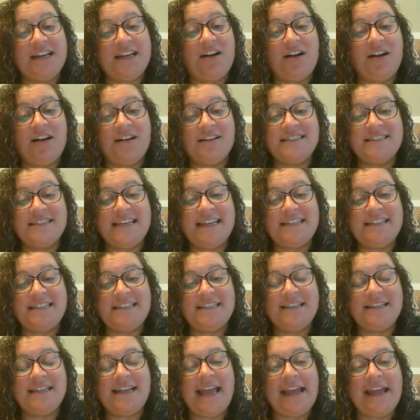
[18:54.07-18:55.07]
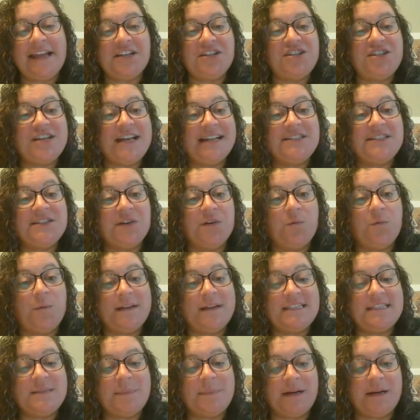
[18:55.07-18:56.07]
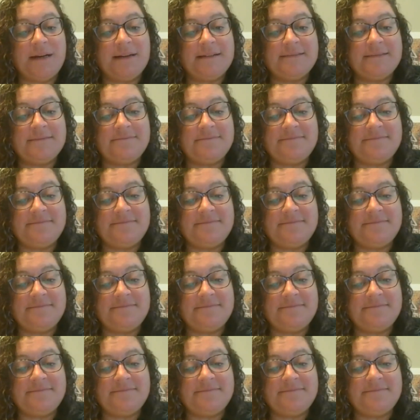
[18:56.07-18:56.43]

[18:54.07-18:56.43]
calls it a gentle whisper.